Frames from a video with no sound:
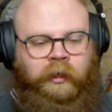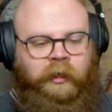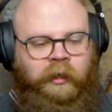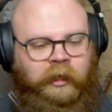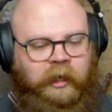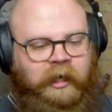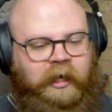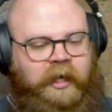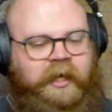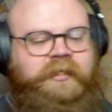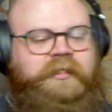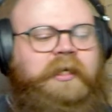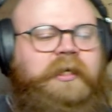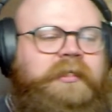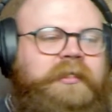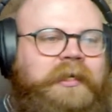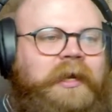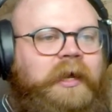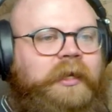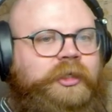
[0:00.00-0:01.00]
Uh, I tend
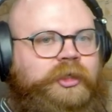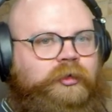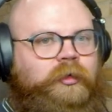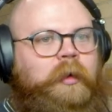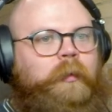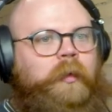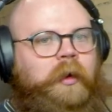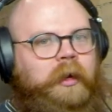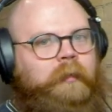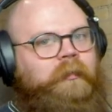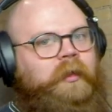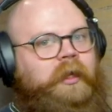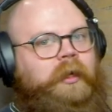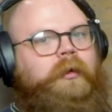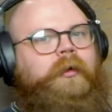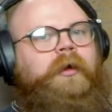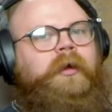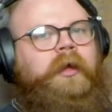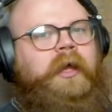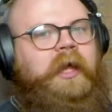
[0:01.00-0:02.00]
to not stream when I'm like
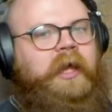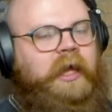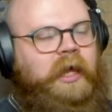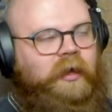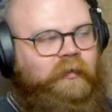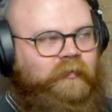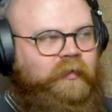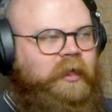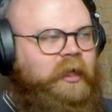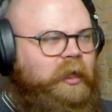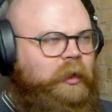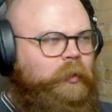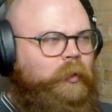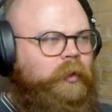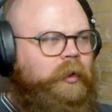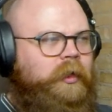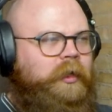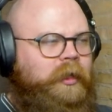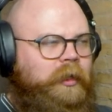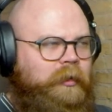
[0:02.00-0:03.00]
heavy at
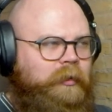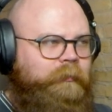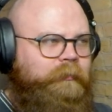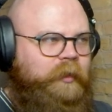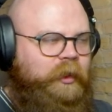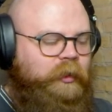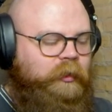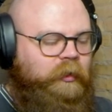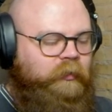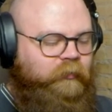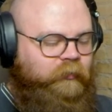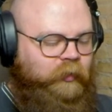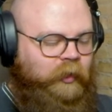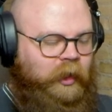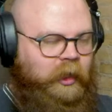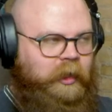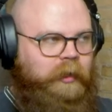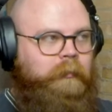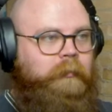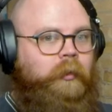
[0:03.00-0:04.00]
work in the middle of
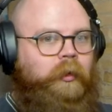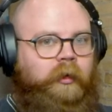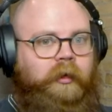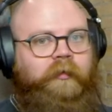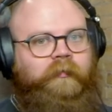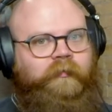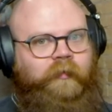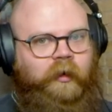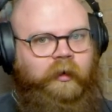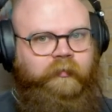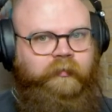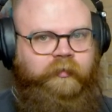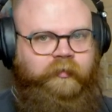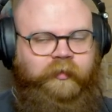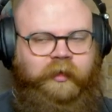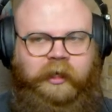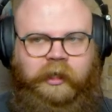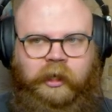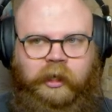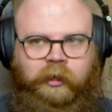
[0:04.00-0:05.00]
a more involved
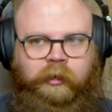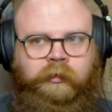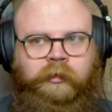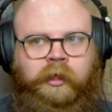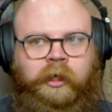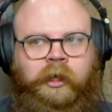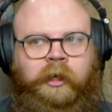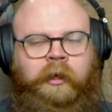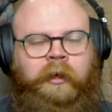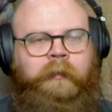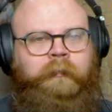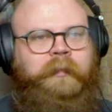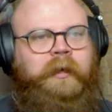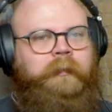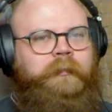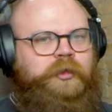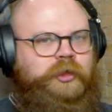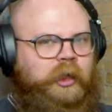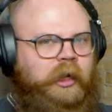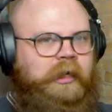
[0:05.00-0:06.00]
video, but
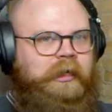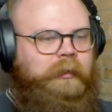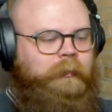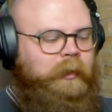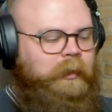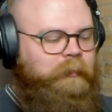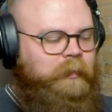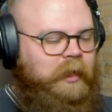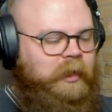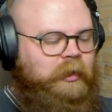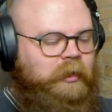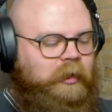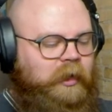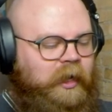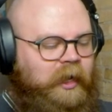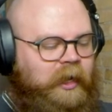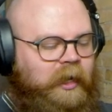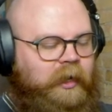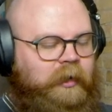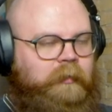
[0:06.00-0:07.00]
I'm trying to be better
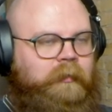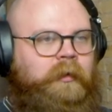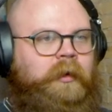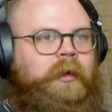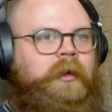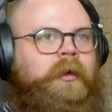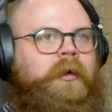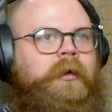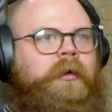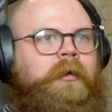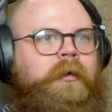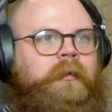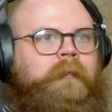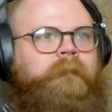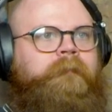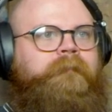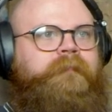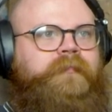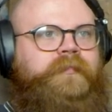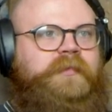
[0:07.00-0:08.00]
at
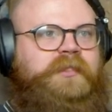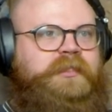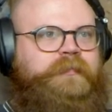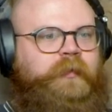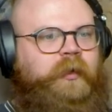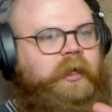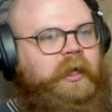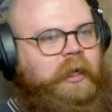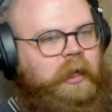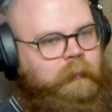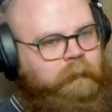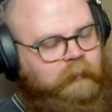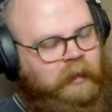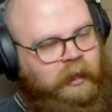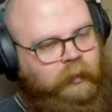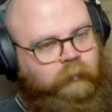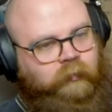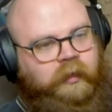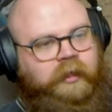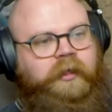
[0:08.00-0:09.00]
splitting up my
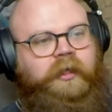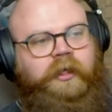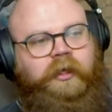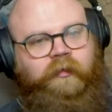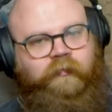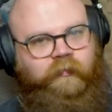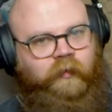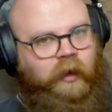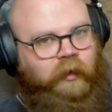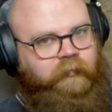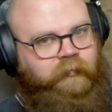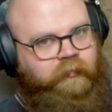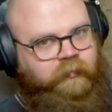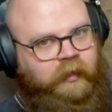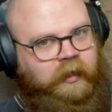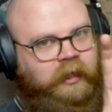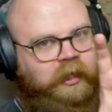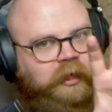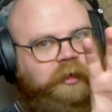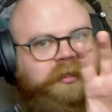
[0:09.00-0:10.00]
really involved
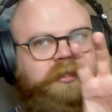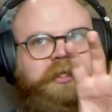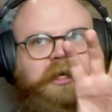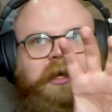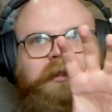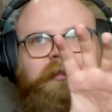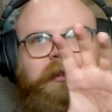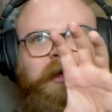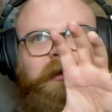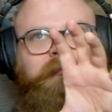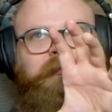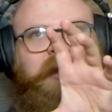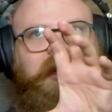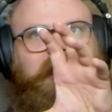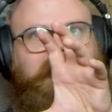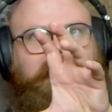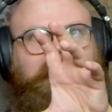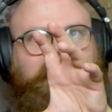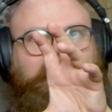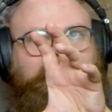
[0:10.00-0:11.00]
videos and then
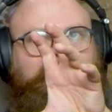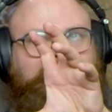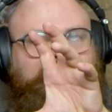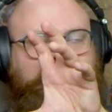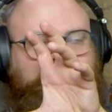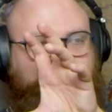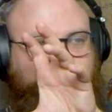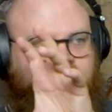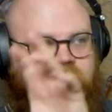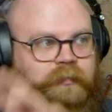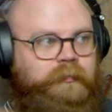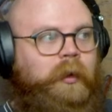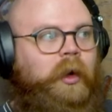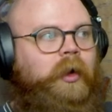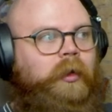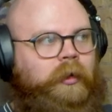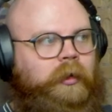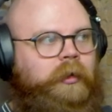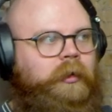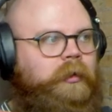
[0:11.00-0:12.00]
my
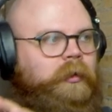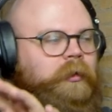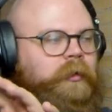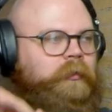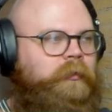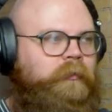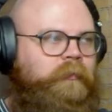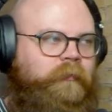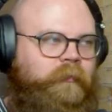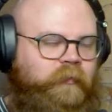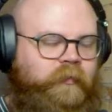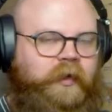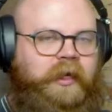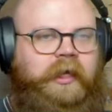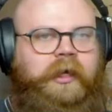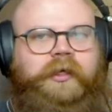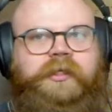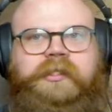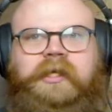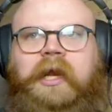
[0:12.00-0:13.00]
smaller
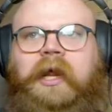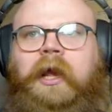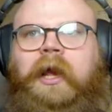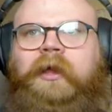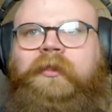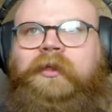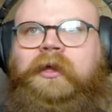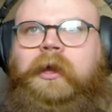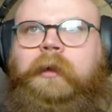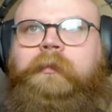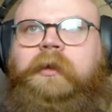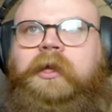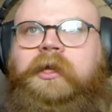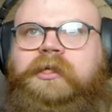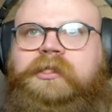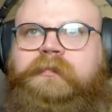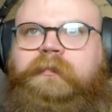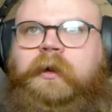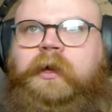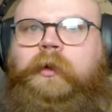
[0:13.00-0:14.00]
videos. And I, I think I'm going to
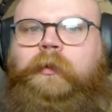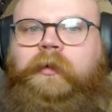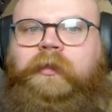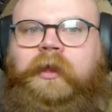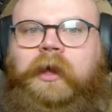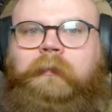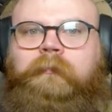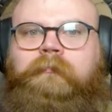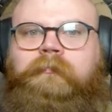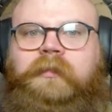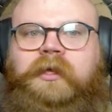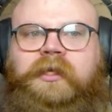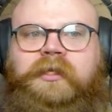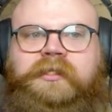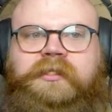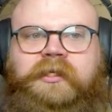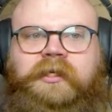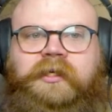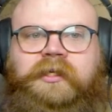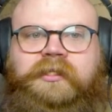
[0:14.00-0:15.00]
explain what that
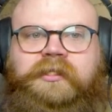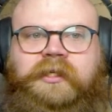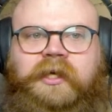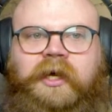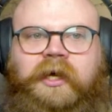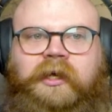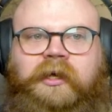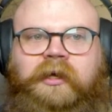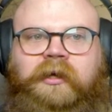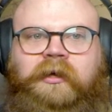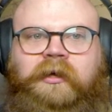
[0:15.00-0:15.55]
means in a sec.